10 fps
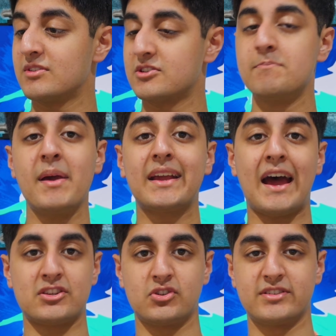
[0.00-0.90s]
there's a big
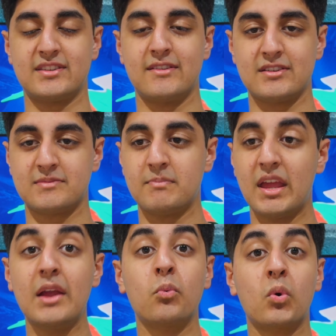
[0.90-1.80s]
asterisk to this.
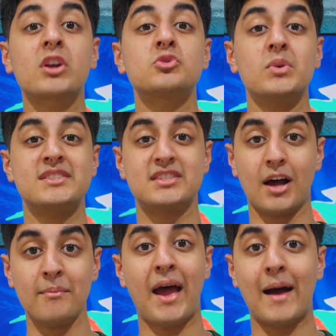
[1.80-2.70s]
It works with
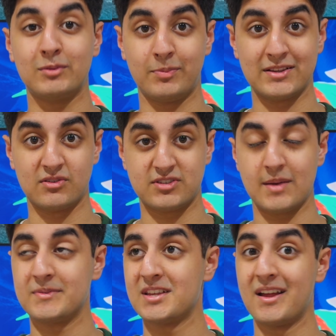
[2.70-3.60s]
some Apple Pencil
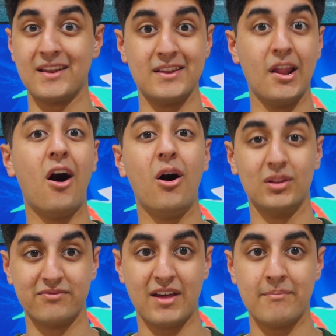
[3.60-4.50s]
tips, not
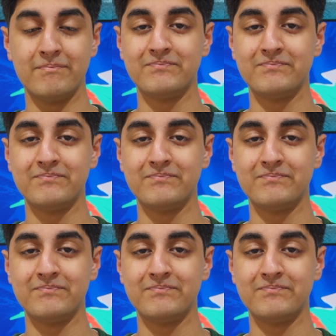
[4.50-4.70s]
all of them.